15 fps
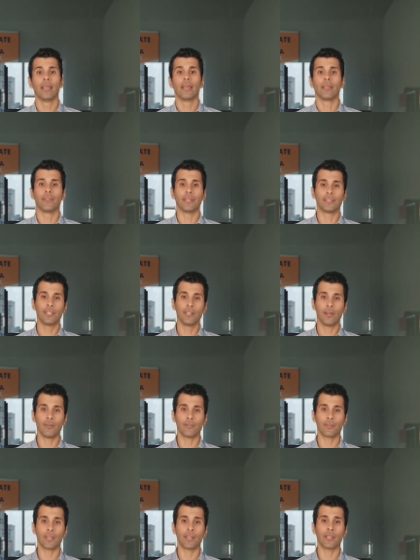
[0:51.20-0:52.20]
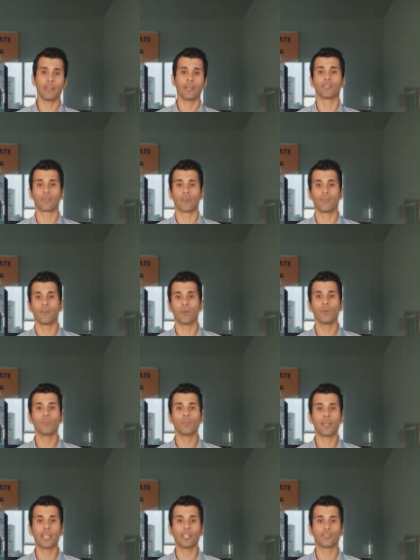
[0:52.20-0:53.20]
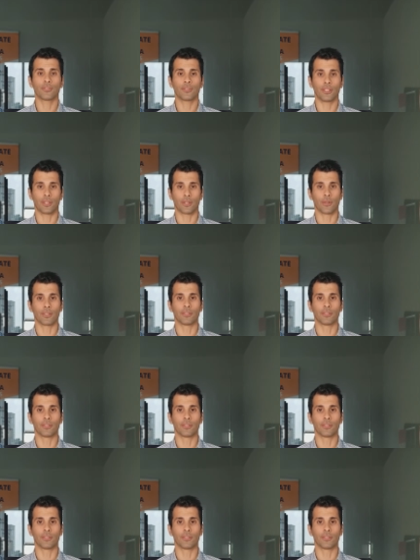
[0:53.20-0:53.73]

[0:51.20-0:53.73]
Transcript: The TRV is a full-page sticker